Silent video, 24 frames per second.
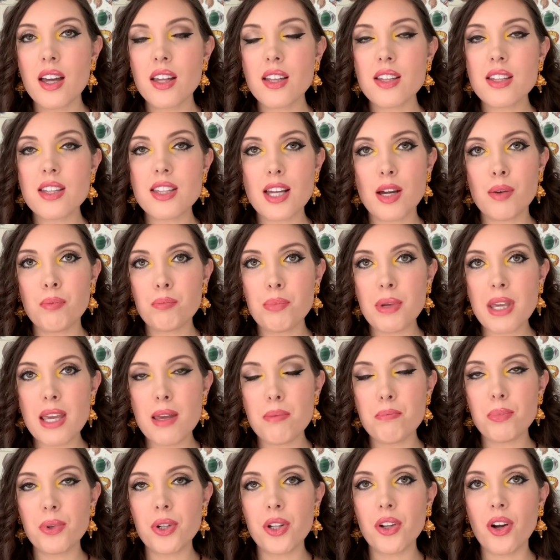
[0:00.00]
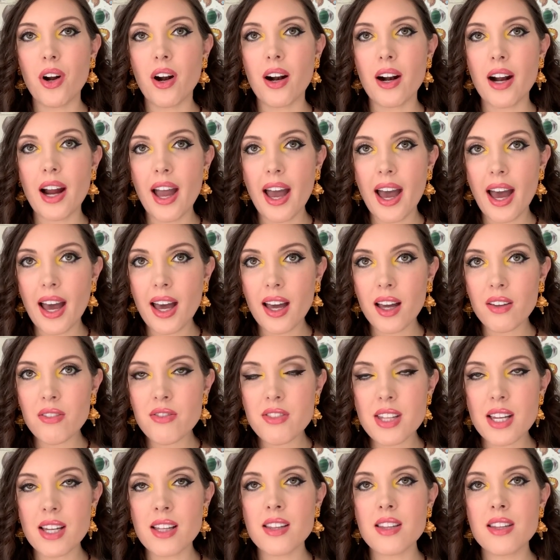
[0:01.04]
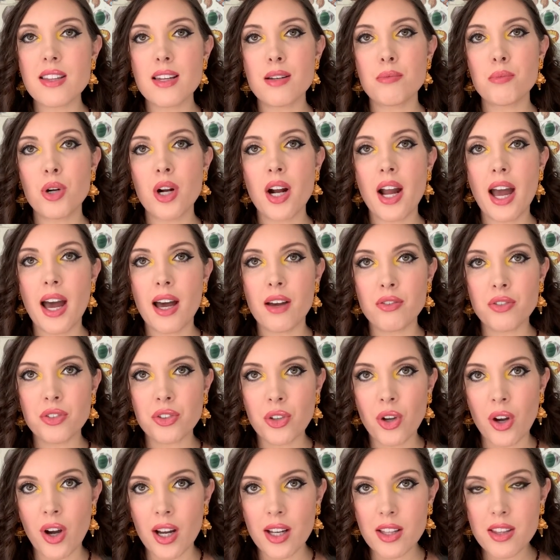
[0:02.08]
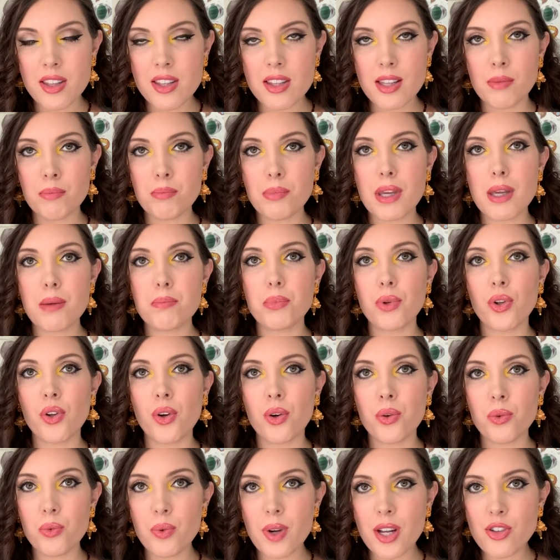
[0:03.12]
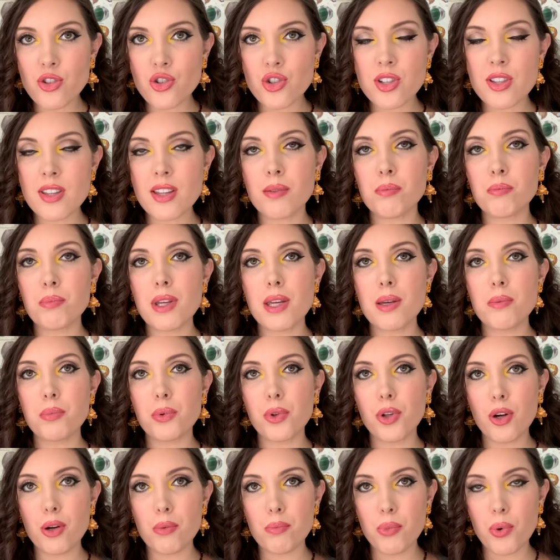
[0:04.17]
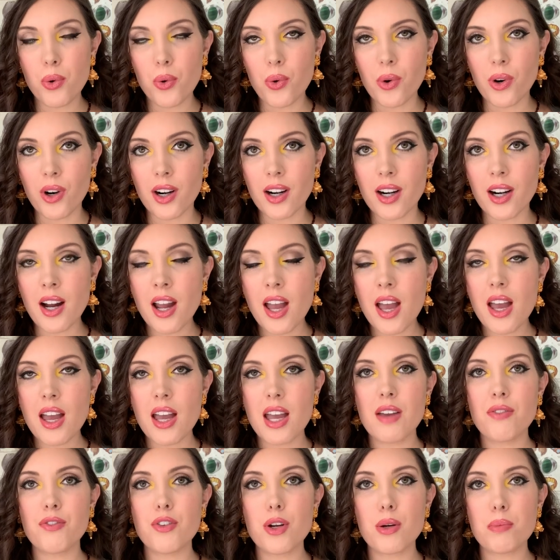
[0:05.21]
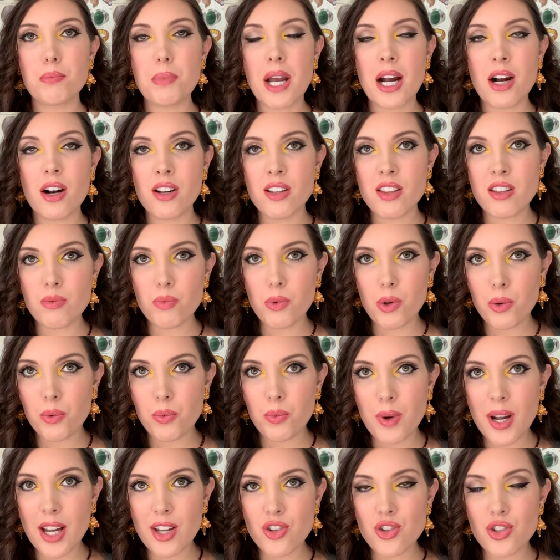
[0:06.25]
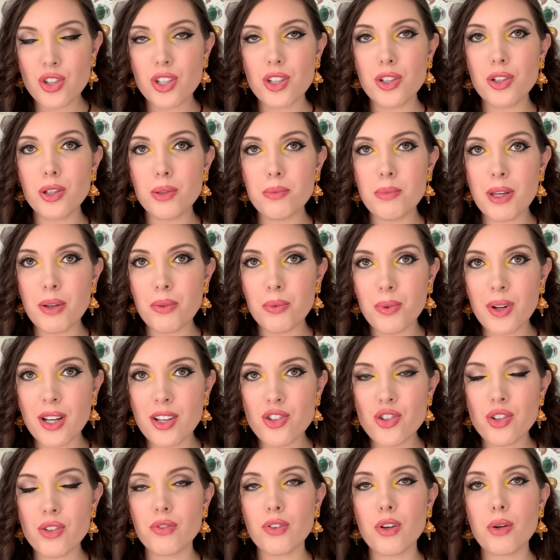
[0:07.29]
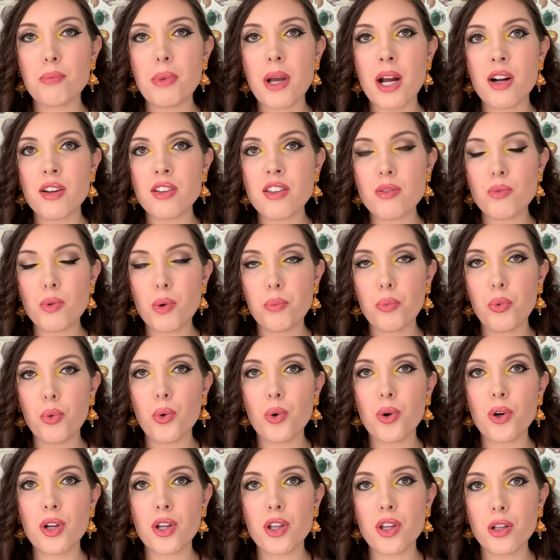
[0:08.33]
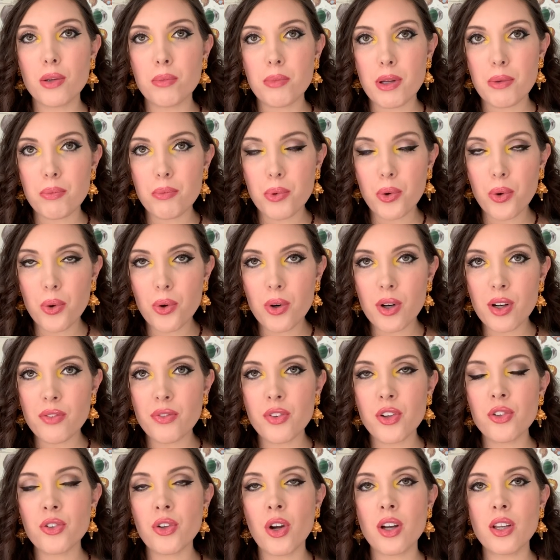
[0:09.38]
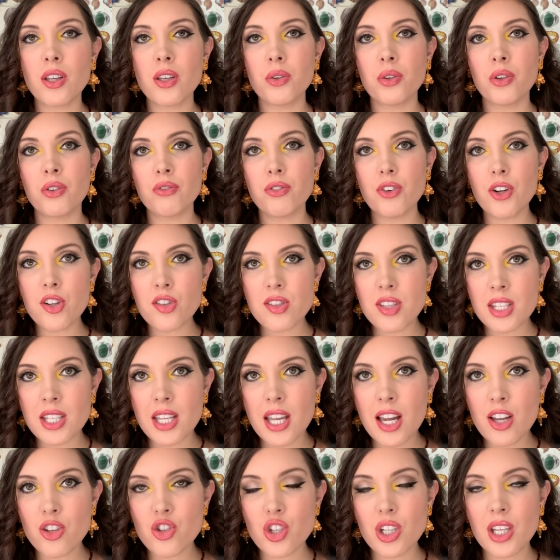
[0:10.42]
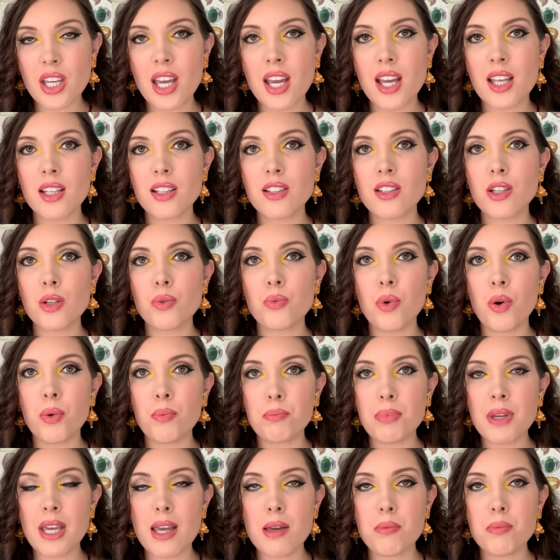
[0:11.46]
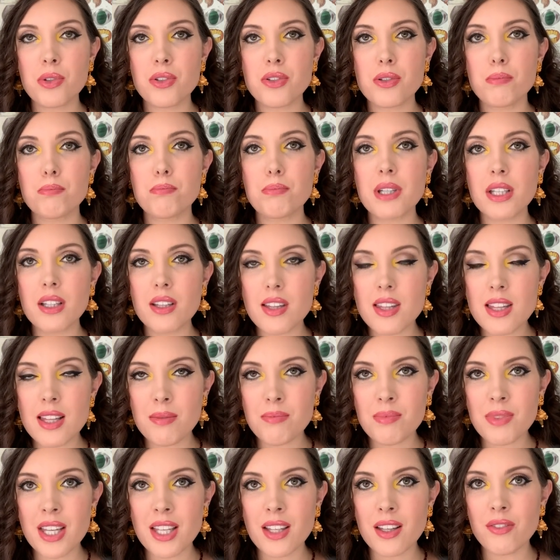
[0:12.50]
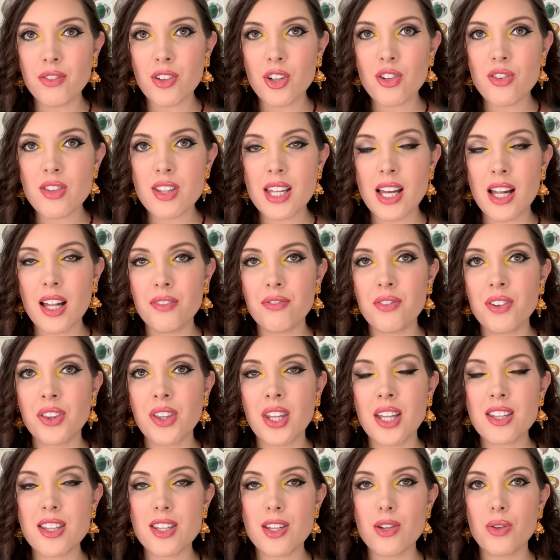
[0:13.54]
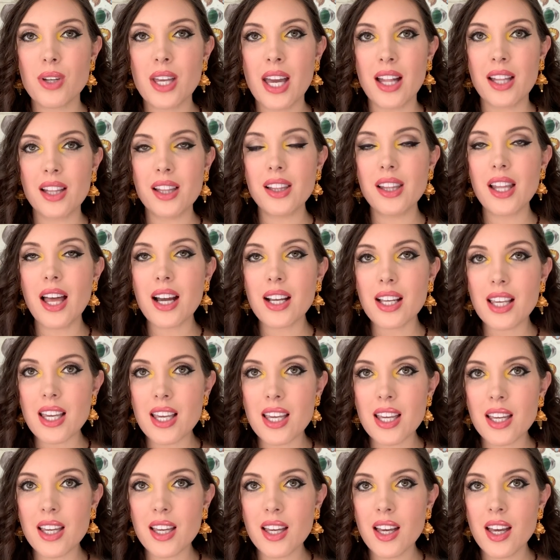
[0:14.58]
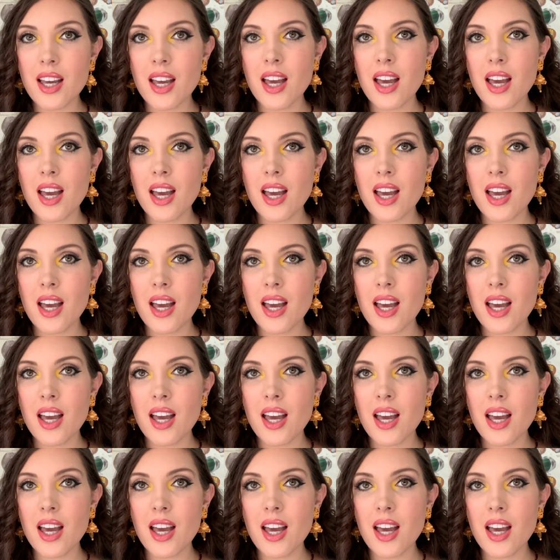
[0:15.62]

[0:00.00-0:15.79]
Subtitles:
some people are haves and some are have-nots. Some people are rich, some people are poor. If your parents were rich, you'll be rich. If your parents were poor, you'll be poor. If you're not university educated, you won't be able to build something of yourself unless you get lucky.